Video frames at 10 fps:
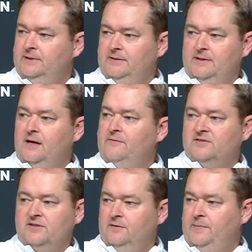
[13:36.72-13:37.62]
none of it's
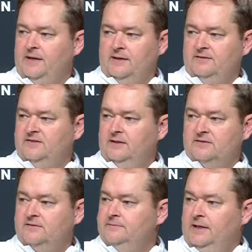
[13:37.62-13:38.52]
going to make any
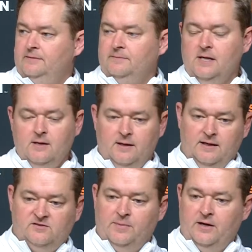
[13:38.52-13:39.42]
sense. And
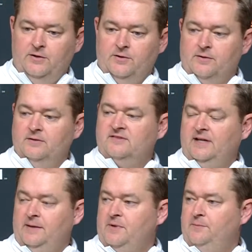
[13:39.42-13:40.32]
it's about your
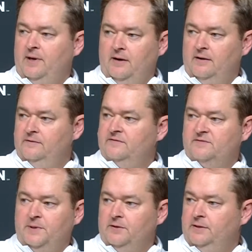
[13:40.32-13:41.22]
same competitive
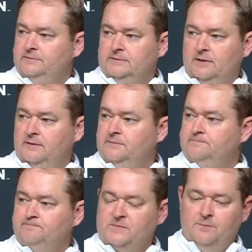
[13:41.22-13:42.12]
spirit,
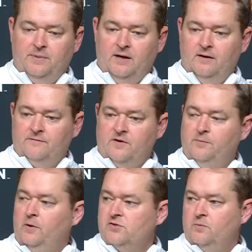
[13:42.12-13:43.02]
competitive
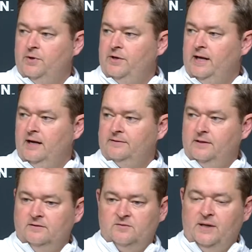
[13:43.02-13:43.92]
composure when you get out
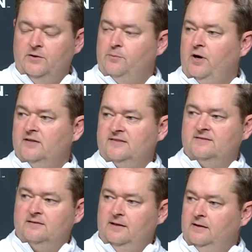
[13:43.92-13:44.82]
there. It's about your
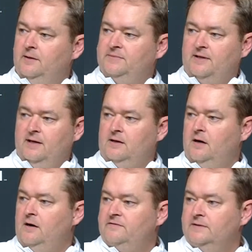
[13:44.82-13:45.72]
process leading up to
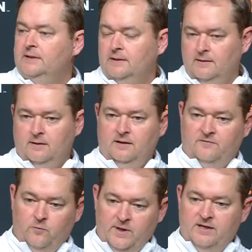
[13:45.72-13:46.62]
kickoff.
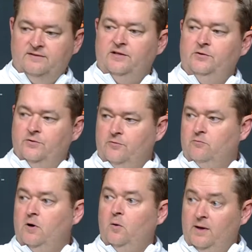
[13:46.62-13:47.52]
If we continue to
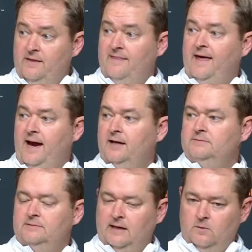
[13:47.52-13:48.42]
grow in
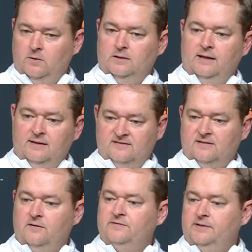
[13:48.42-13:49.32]
that, that will lend
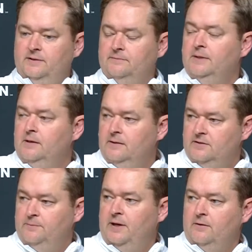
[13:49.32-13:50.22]
itself to
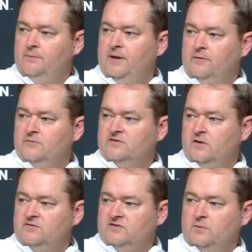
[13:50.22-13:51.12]
better and better
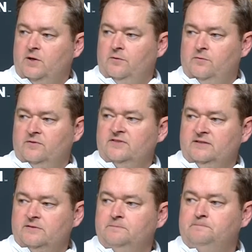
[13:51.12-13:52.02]
results as we go through the season.